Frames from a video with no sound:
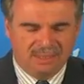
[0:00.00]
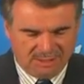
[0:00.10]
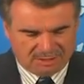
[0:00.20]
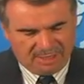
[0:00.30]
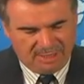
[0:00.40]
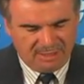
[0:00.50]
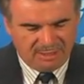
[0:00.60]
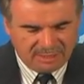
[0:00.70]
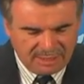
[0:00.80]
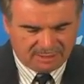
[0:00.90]
Israeli
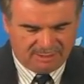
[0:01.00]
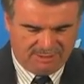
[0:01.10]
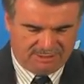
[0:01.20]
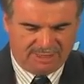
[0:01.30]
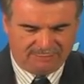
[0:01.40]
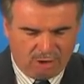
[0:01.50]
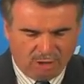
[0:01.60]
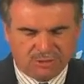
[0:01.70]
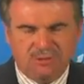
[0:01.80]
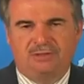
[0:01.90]
leaders have
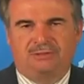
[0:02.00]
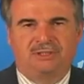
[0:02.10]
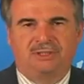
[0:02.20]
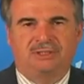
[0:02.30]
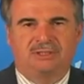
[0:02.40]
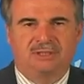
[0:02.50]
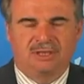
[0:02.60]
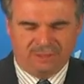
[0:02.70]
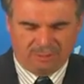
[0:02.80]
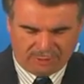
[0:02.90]
also noted
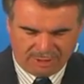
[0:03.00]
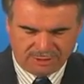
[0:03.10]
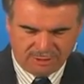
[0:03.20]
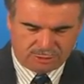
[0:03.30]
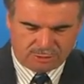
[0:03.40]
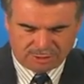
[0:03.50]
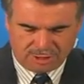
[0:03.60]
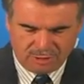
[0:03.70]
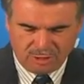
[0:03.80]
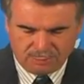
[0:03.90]
that President George
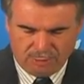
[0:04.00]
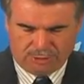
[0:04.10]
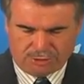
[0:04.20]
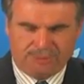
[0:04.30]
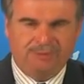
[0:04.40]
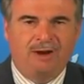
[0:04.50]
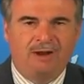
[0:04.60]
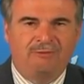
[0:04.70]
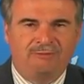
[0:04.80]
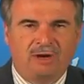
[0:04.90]
W. Bush
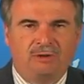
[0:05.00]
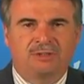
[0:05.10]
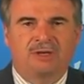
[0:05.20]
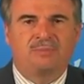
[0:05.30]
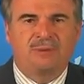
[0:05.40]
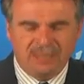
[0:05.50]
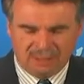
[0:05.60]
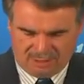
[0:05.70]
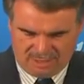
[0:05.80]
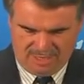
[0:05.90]
vowed
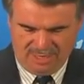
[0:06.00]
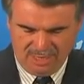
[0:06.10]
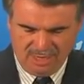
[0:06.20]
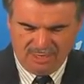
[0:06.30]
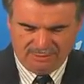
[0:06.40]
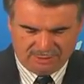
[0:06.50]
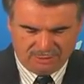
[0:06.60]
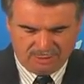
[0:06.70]
repeatedly that